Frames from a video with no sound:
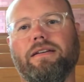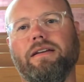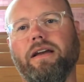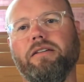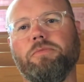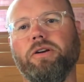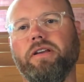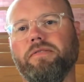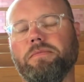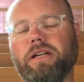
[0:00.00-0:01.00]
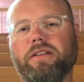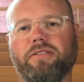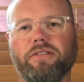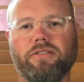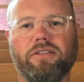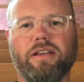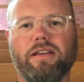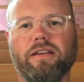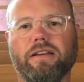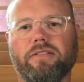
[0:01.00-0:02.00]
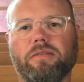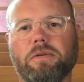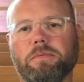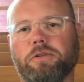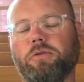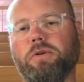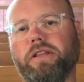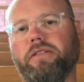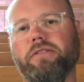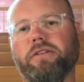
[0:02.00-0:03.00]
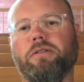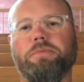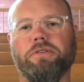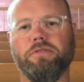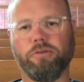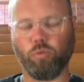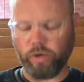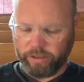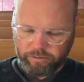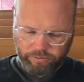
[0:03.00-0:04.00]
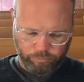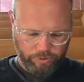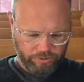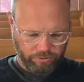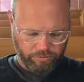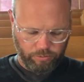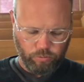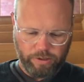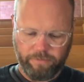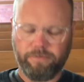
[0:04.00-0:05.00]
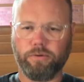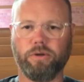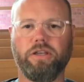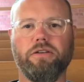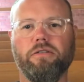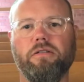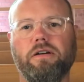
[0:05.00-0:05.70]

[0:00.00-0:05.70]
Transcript: Hi, good morning, everybody. It's Thursday, September 23rd. Hope you're doing well. The week's going well for you.